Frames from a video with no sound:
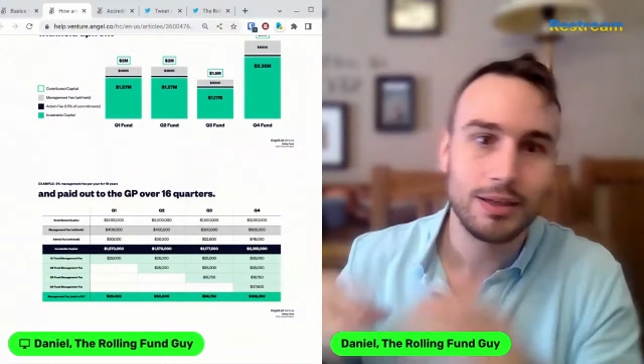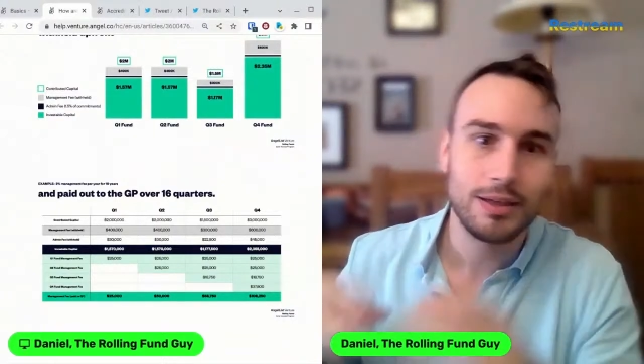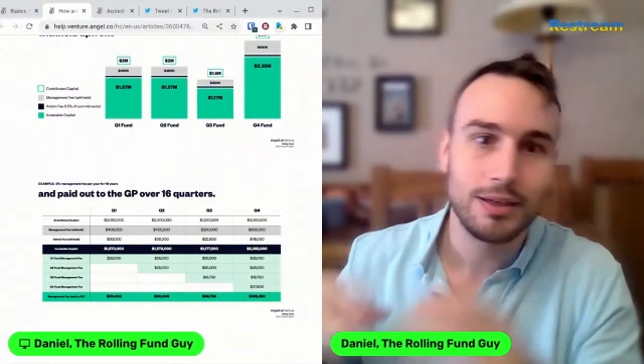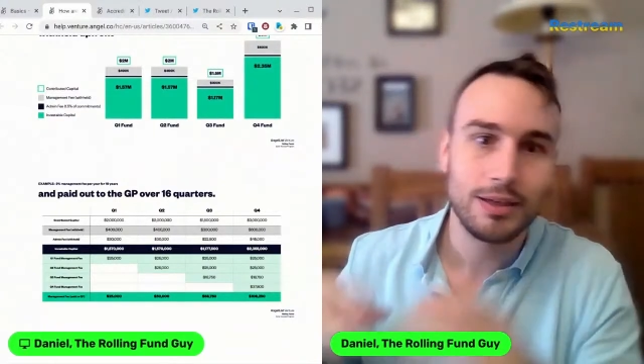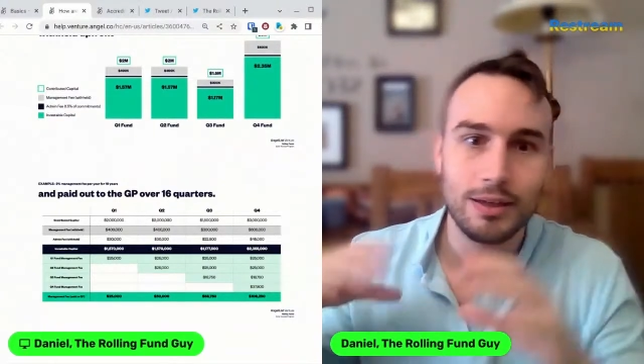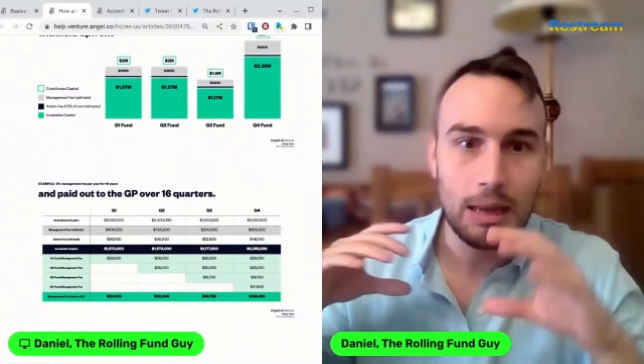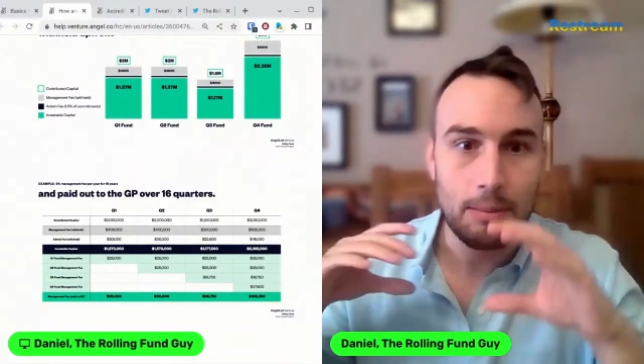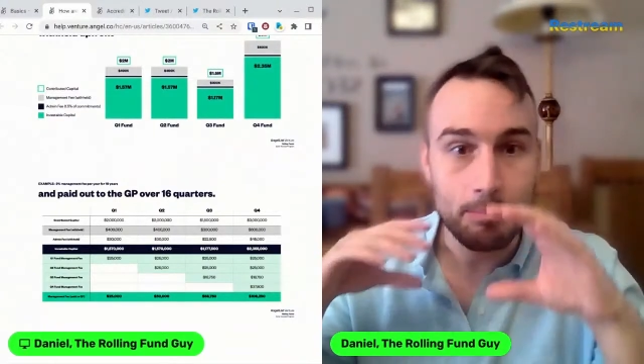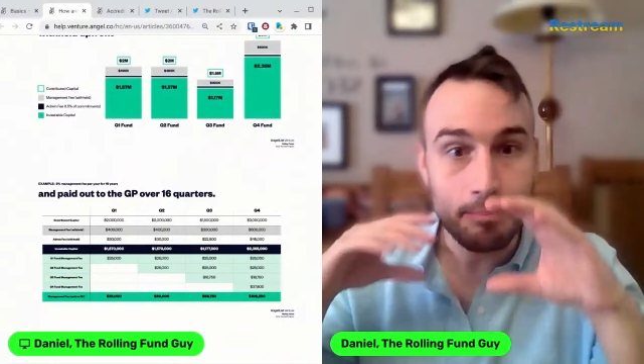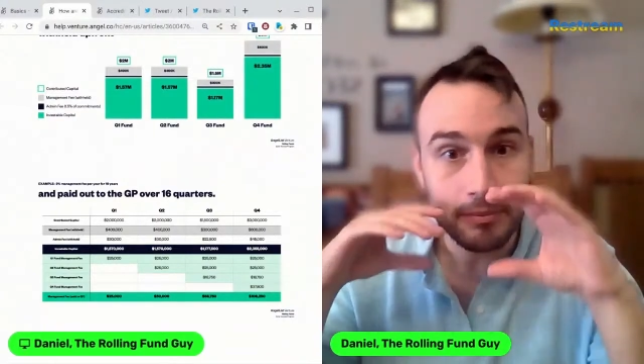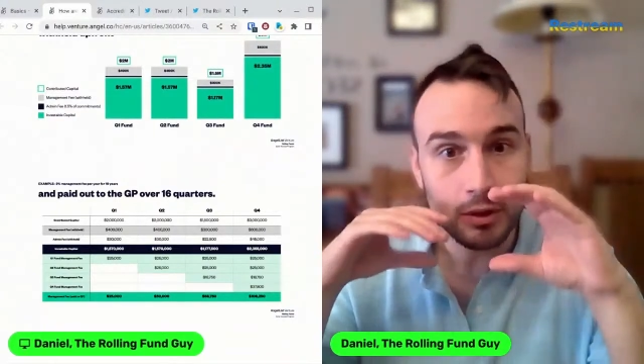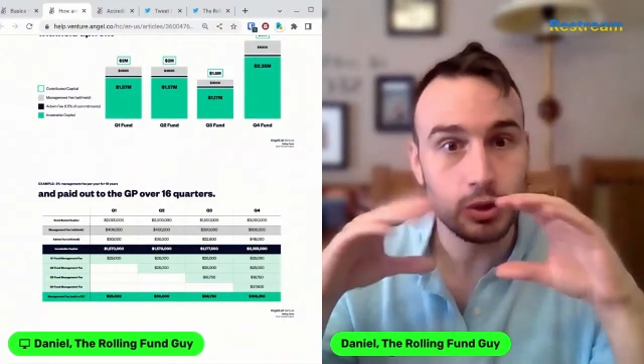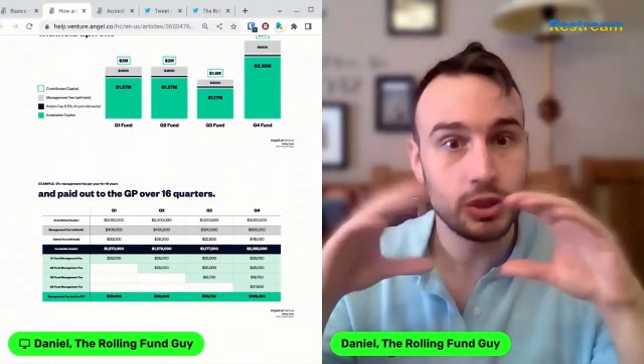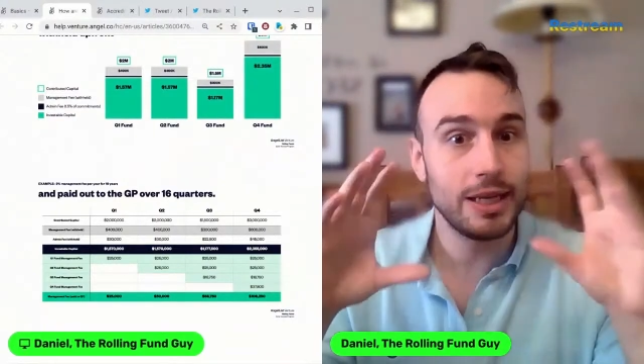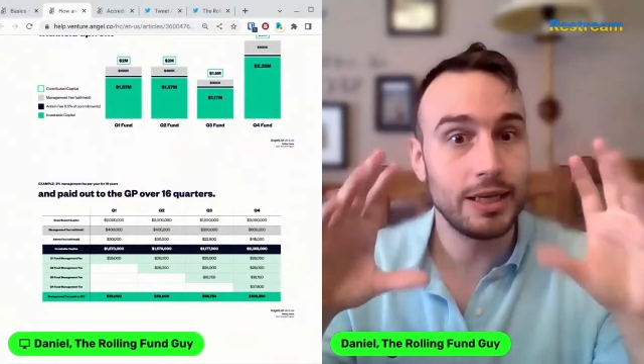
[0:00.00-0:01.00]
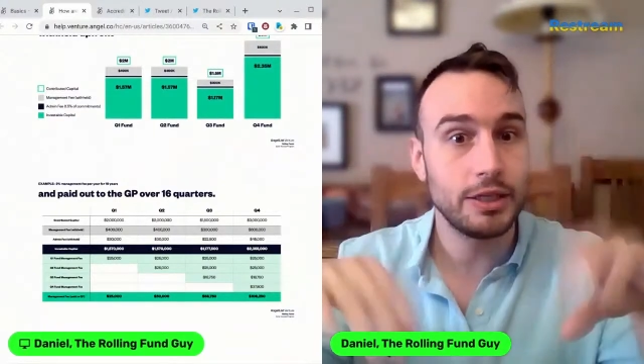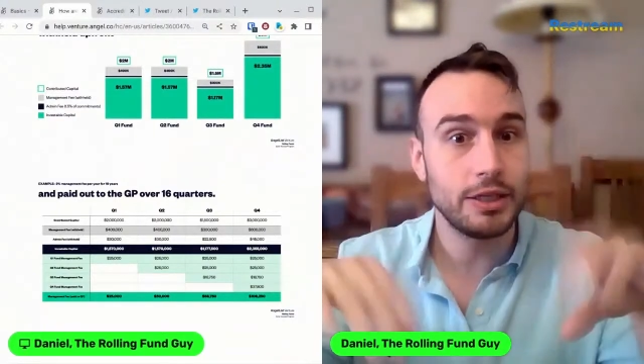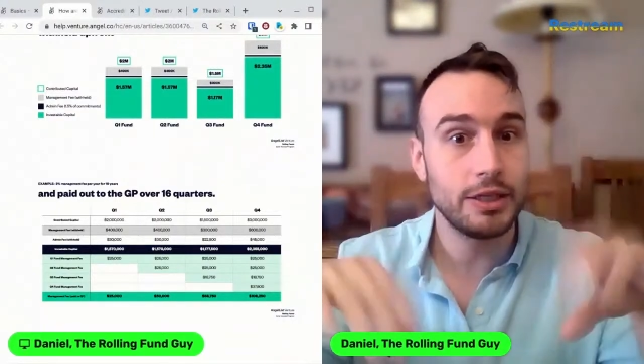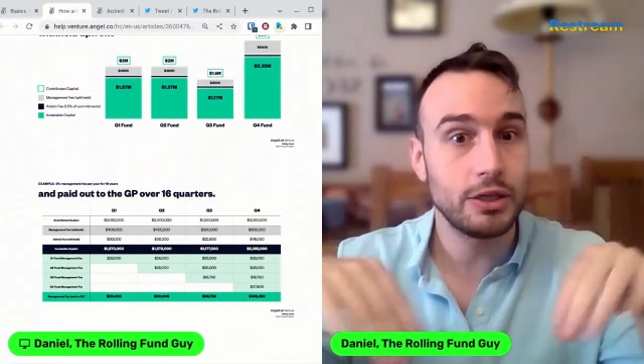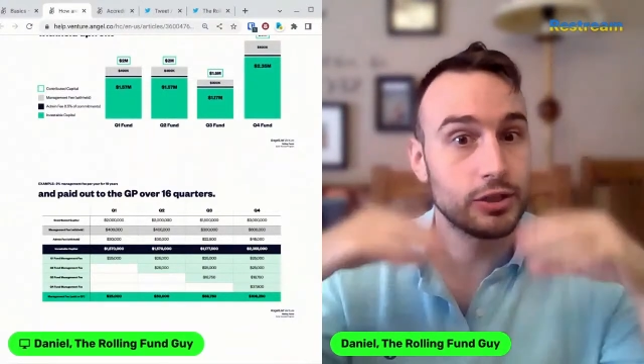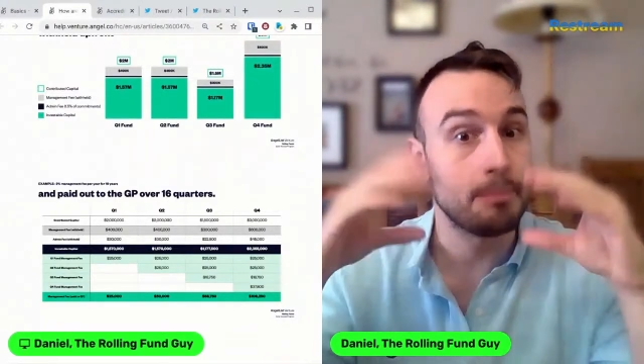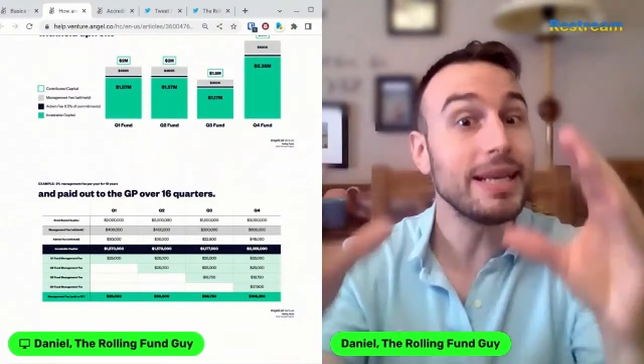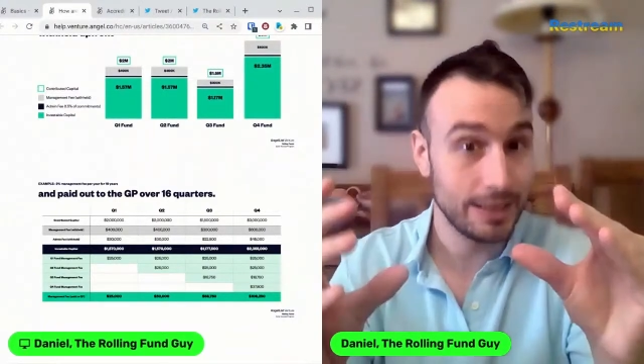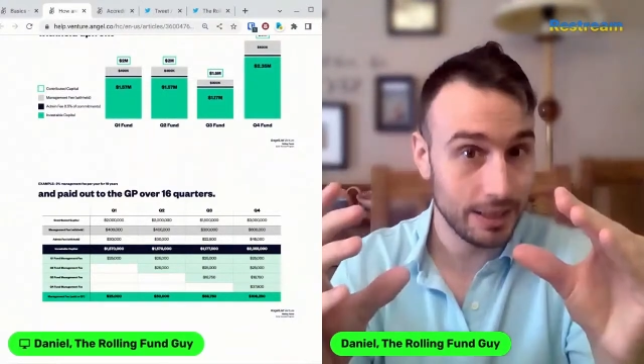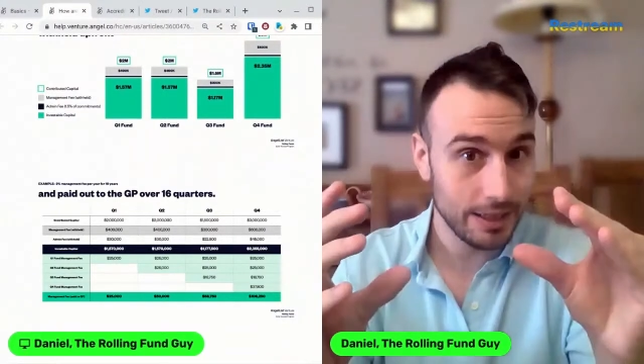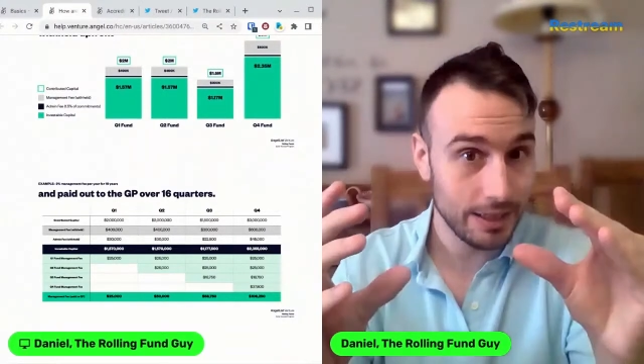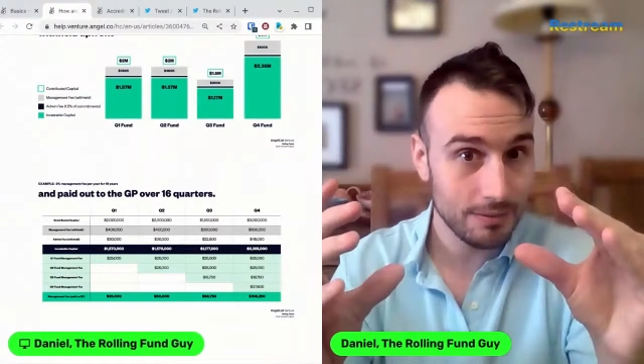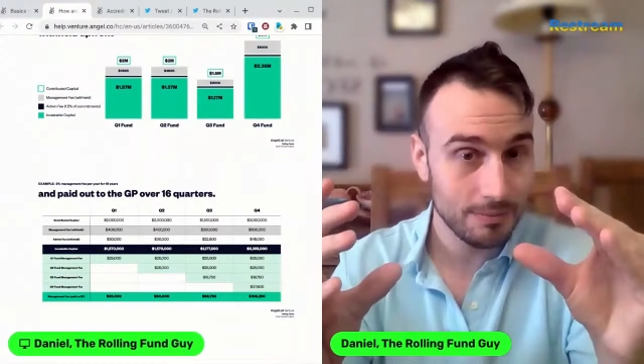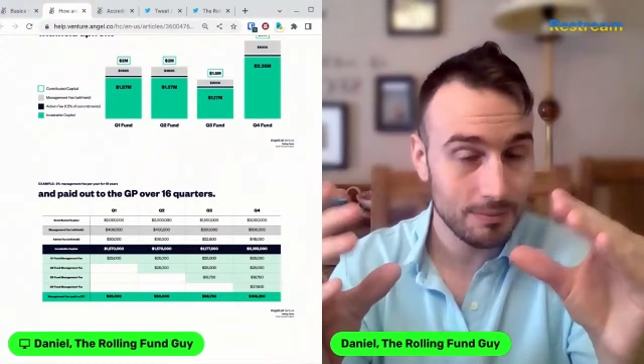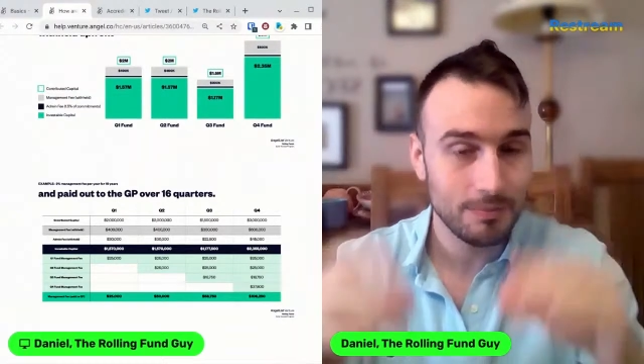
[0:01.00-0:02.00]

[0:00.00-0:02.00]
and those 10 years immediately